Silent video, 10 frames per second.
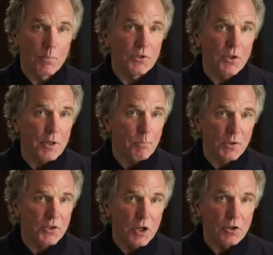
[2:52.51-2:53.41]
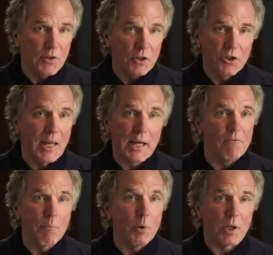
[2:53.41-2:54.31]
with such precision that you can't
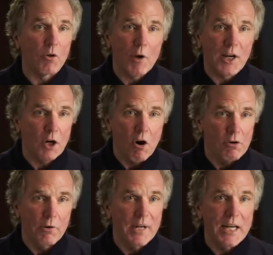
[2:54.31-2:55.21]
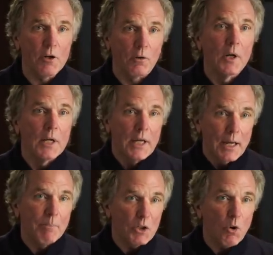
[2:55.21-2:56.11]
even put a credit card or a needle
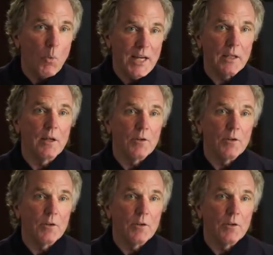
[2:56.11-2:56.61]
in between